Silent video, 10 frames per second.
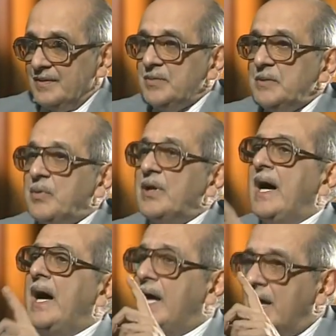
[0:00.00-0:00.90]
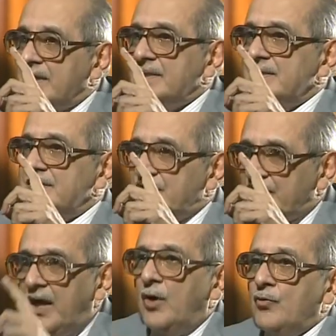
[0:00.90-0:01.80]
people are
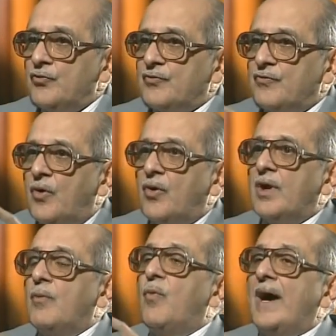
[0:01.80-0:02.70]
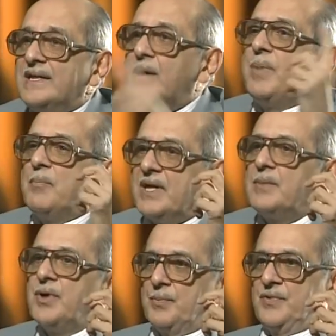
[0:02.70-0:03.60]
dishoused for a wider
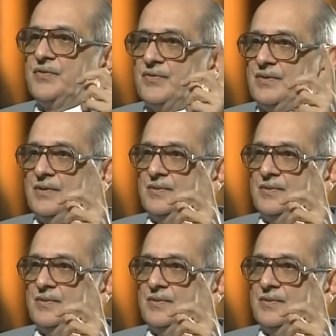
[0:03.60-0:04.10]
public purpose,